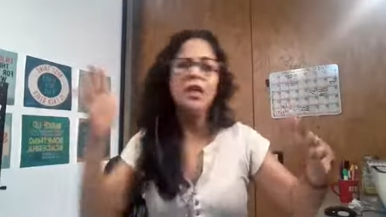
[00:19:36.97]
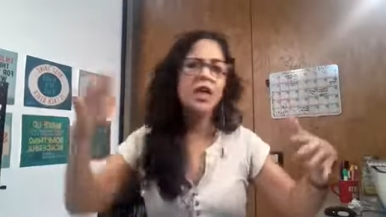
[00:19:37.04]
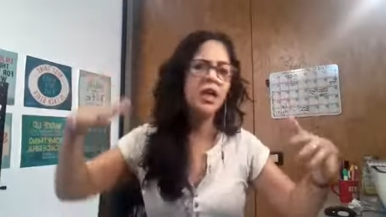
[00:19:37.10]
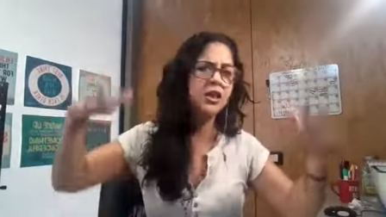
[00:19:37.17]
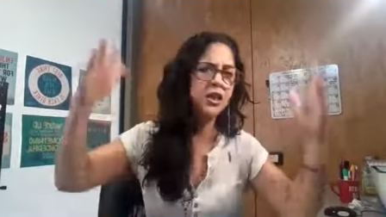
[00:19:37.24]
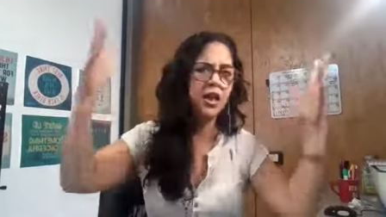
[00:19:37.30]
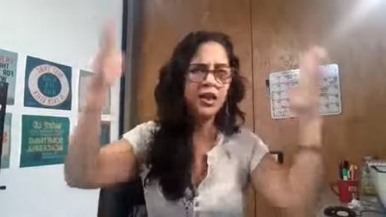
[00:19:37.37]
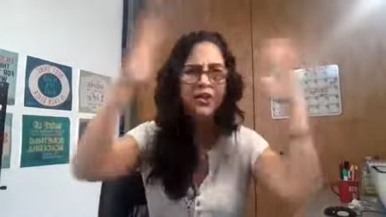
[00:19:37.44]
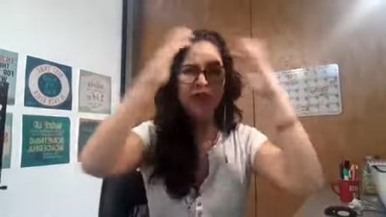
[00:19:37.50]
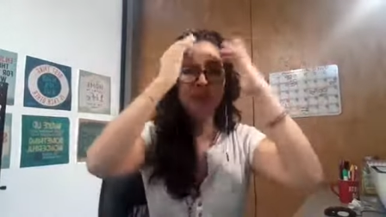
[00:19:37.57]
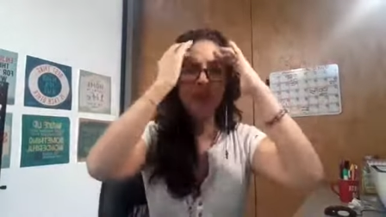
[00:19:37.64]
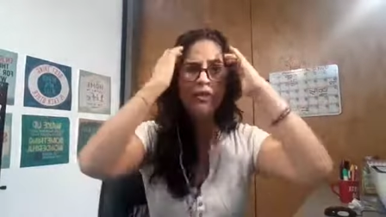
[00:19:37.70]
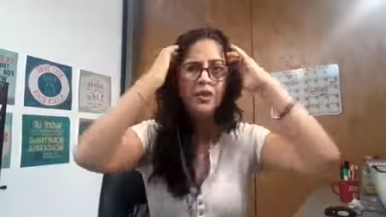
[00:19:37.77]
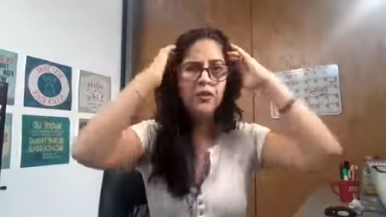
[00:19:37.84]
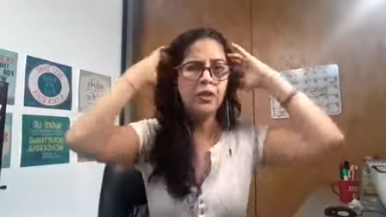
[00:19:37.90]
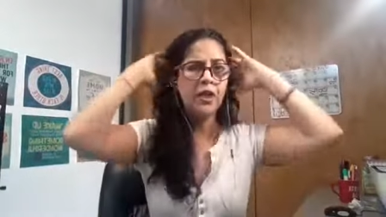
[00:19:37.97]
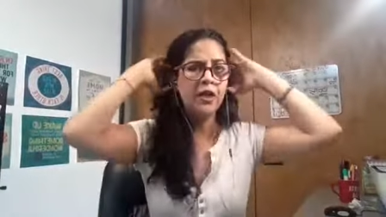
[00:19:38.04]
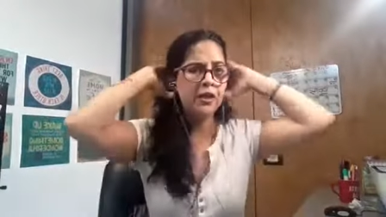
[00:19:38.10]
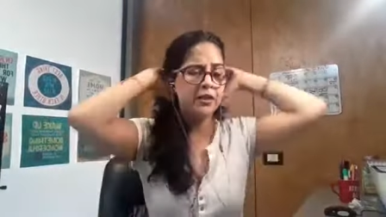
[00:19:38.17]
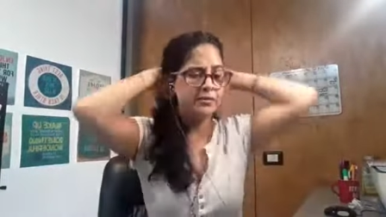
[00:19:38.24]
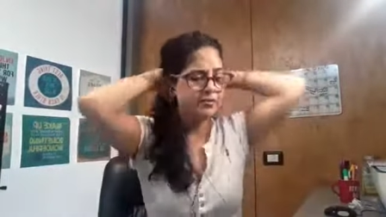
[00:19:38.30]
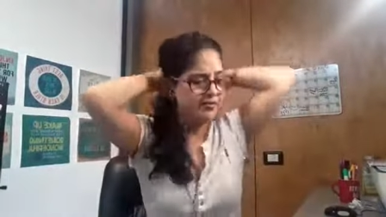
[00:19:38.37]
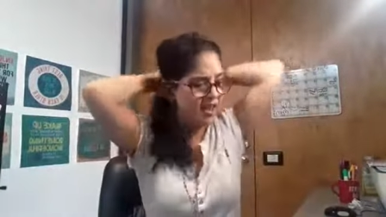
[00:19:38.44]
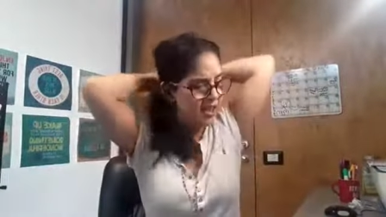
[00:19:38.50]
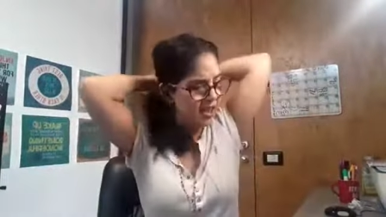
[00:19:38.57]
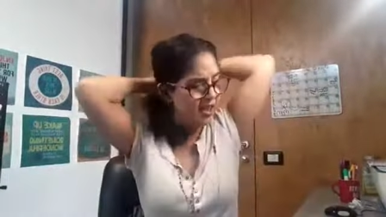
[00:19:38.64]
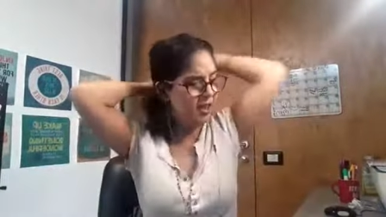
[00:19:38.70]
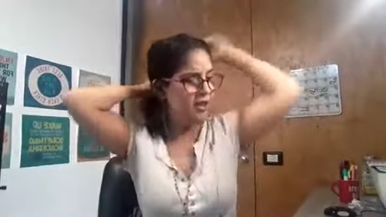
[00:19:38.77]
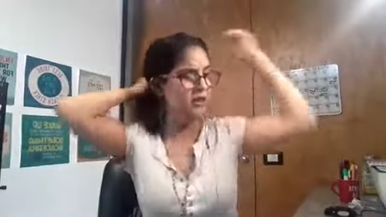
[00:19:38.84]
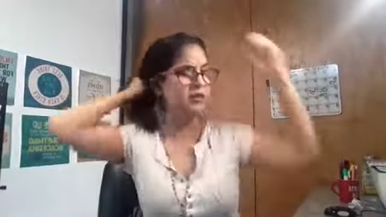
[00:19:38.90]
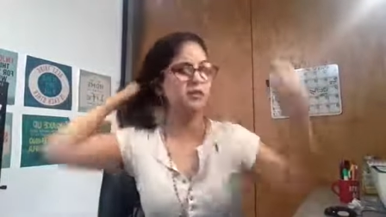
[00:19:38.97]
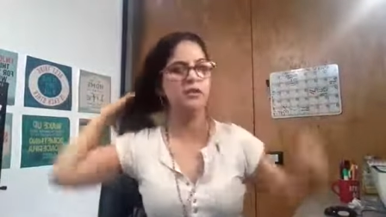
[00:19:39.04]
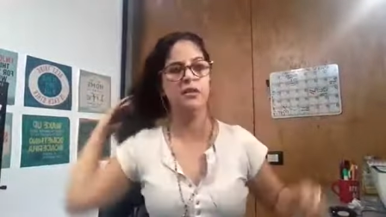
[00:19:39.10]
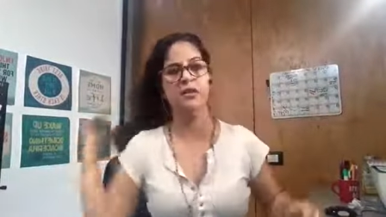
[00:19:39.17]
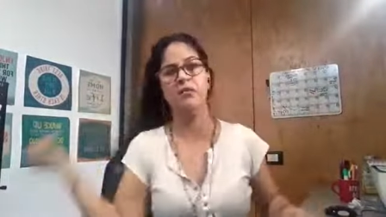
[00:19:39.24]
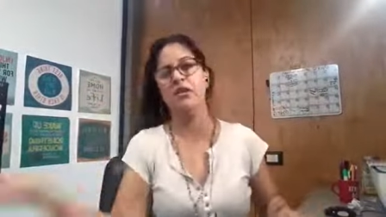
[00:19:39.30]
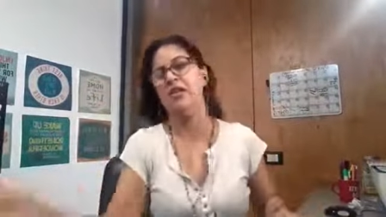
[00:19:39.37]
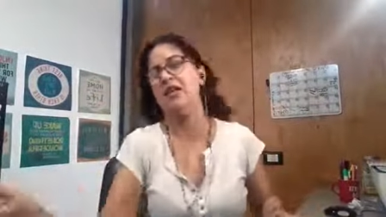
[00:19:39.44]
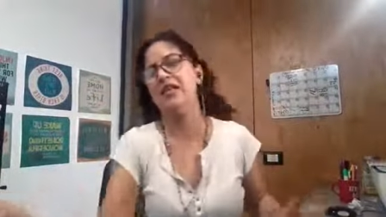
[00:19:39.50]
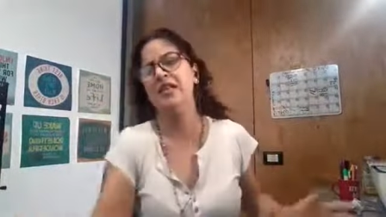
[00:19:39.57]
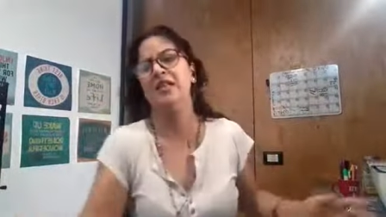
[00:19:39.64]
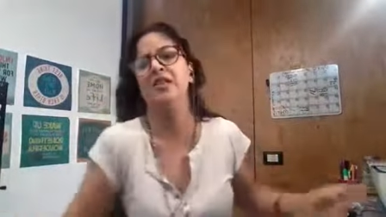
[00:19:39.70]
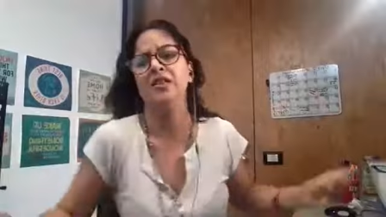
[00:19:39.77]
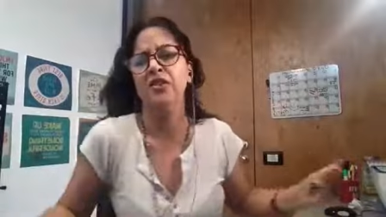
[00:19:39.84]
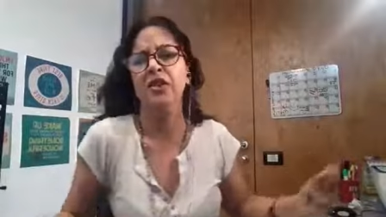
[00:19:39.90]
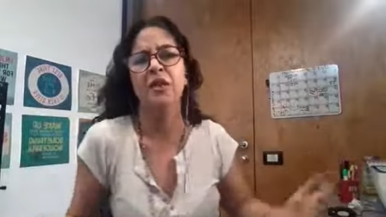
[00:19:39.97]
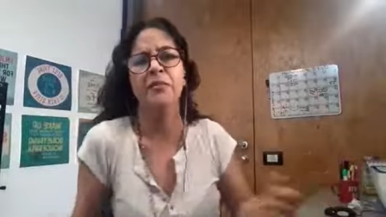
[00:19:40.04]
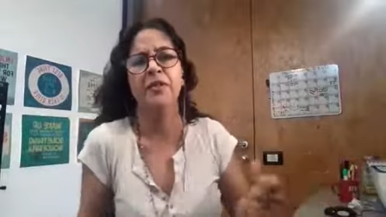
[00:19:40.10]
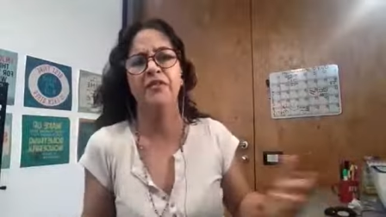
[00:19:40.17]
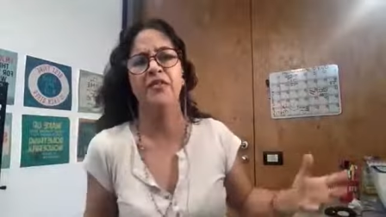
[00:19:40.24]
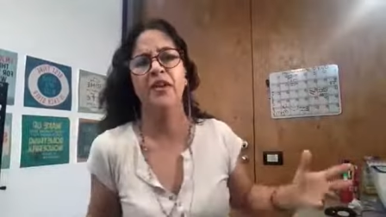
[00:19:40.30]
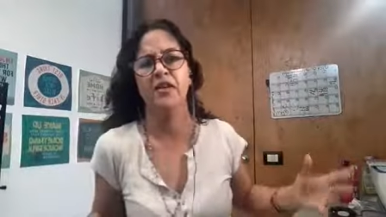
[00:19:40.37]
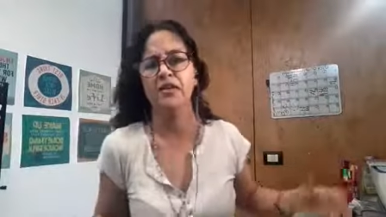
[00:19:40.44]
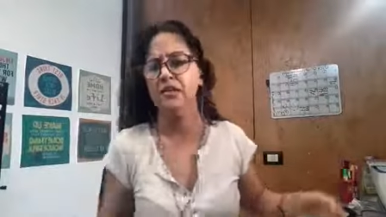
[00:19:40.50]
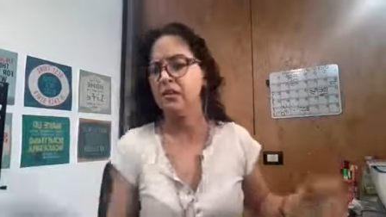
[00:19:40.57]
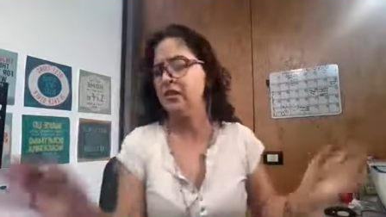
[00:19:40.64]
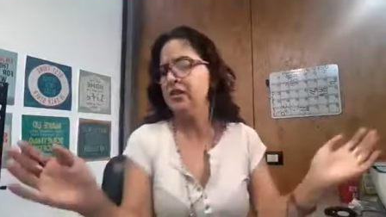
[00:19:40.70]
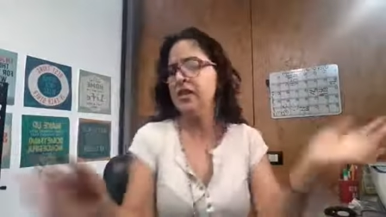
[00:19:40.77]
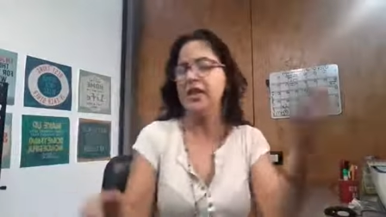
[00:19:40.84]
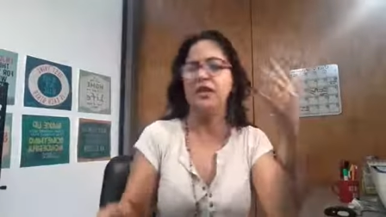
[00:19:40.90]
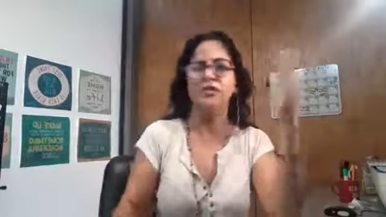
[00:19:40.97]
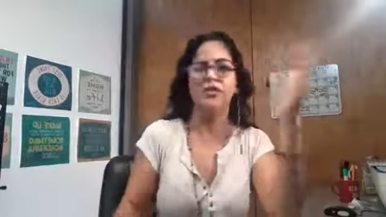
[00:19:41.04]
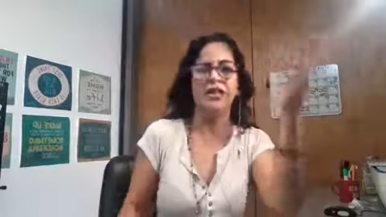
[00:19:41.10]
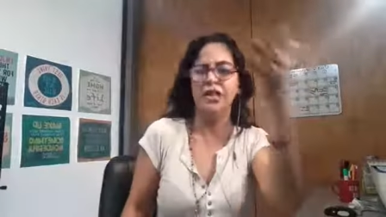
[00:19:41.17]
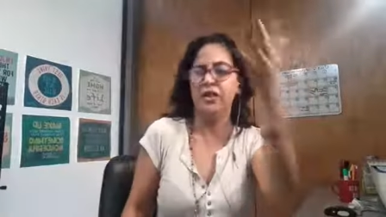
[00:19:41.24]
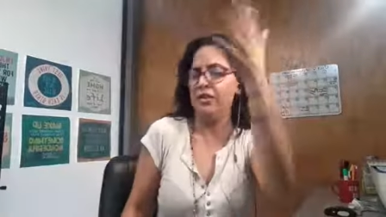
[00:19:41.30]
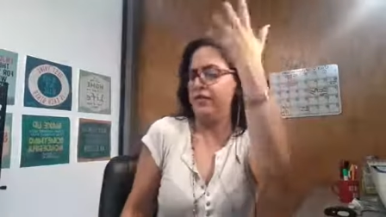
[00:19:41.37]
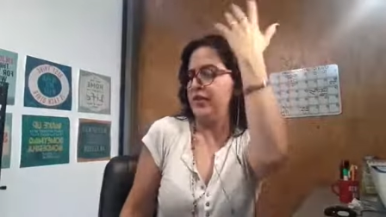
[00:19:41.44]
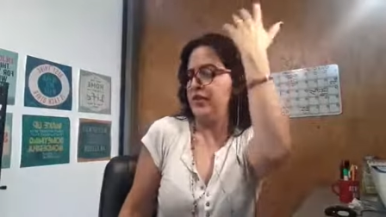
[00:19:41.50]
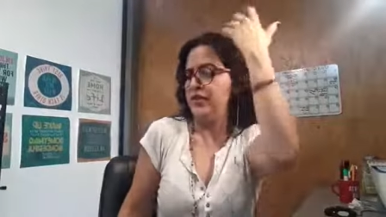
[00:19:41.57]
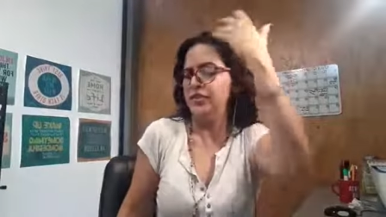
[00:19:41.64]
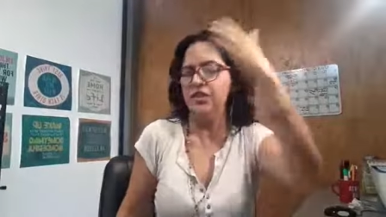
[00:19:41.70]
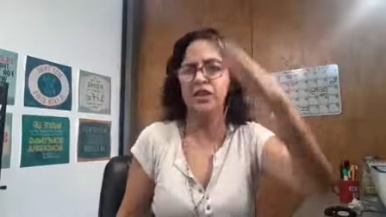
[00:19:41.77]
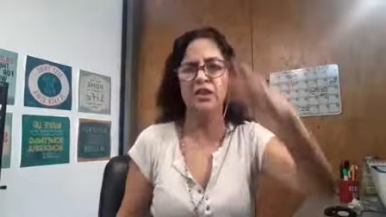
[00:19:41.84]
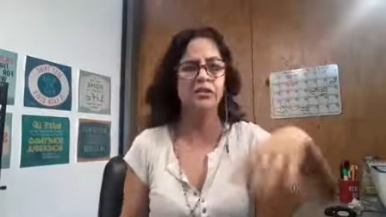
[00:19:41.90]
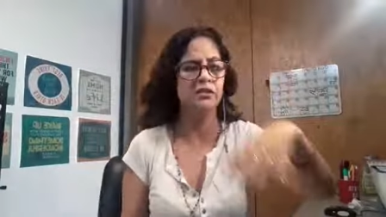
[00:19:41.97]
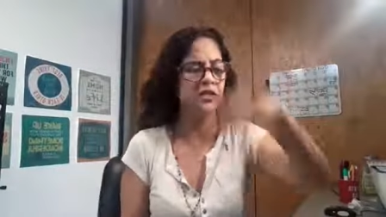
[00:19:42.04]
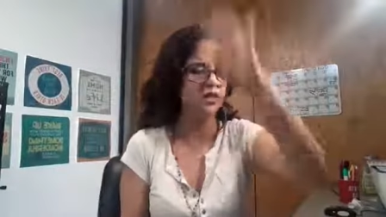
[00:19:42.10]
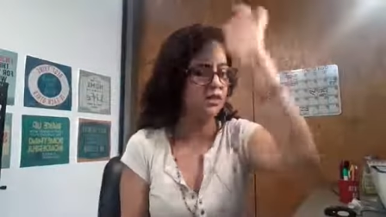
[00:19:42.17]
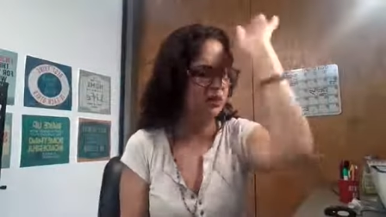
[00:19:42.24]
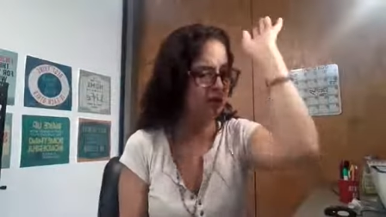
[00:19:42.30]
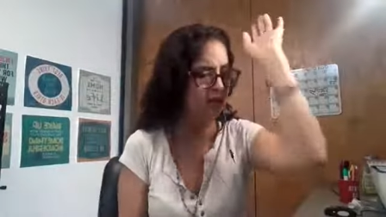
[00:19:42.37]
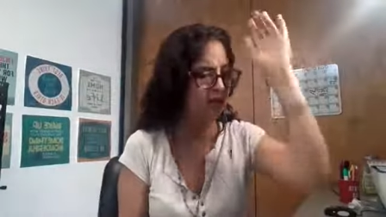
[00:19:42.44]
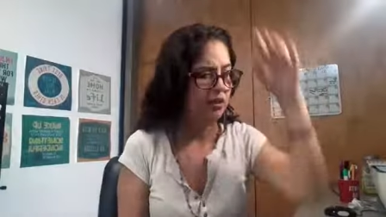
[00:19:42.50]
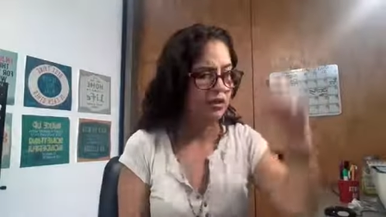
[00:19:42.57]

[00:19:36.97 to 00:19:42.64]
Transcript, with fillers: I, I shouldn't be crying. Yeah, oh, come on, Adriana, you can be fine. Get out, get out of there. You can do this, yeah.